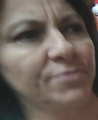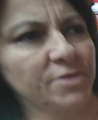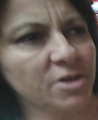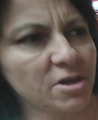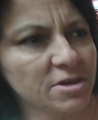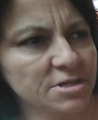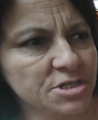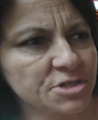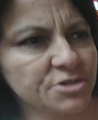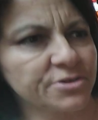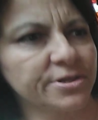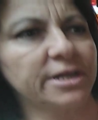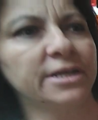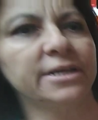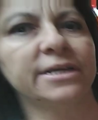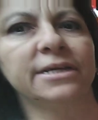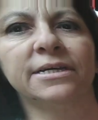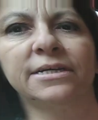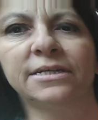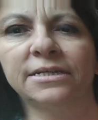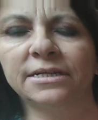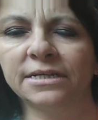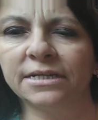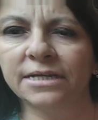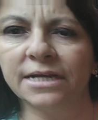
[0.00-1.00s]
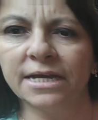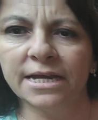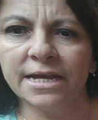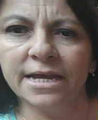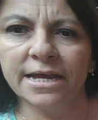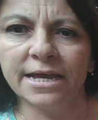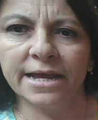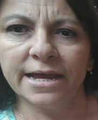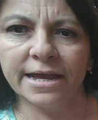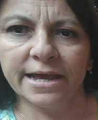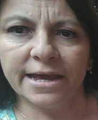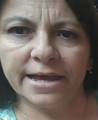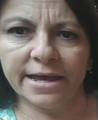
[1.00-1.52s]
Australian
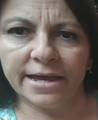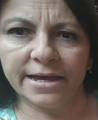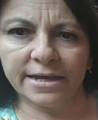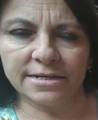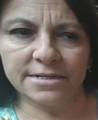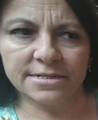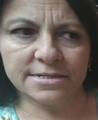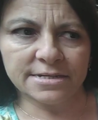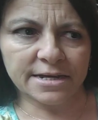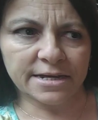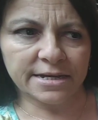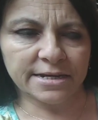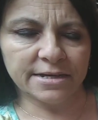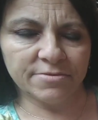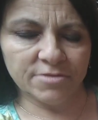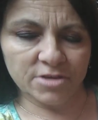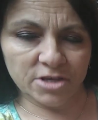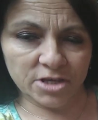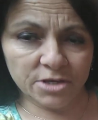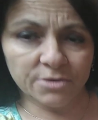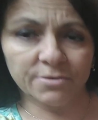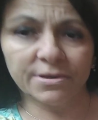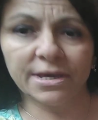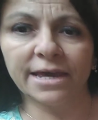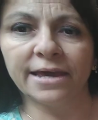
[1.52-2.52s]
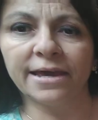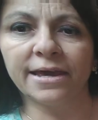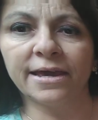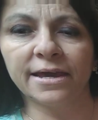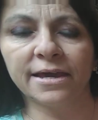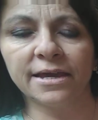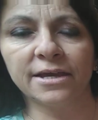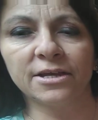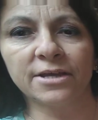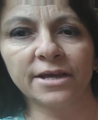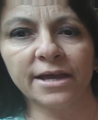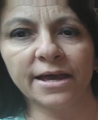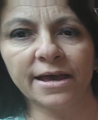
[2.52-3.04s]
and in the
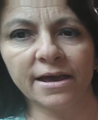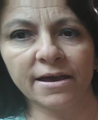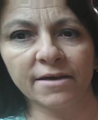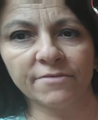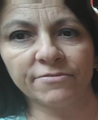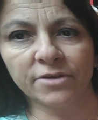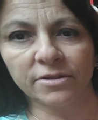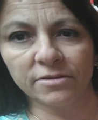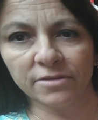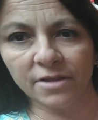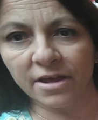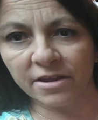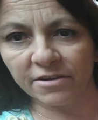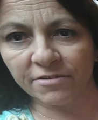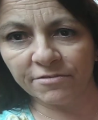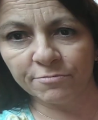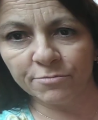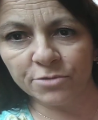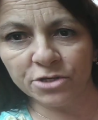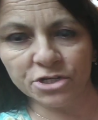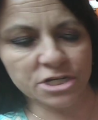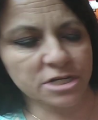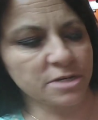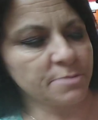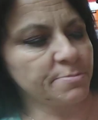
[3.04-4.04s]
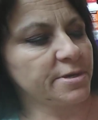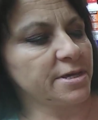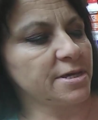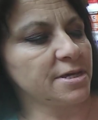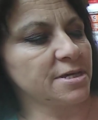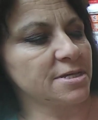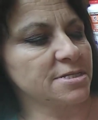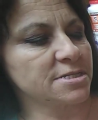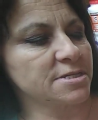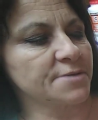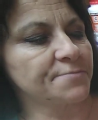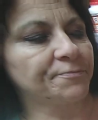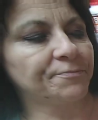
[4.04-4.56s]
UK have a lot of mushy
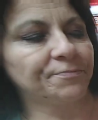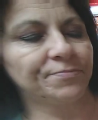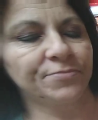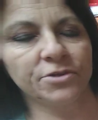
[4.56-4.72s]
peas.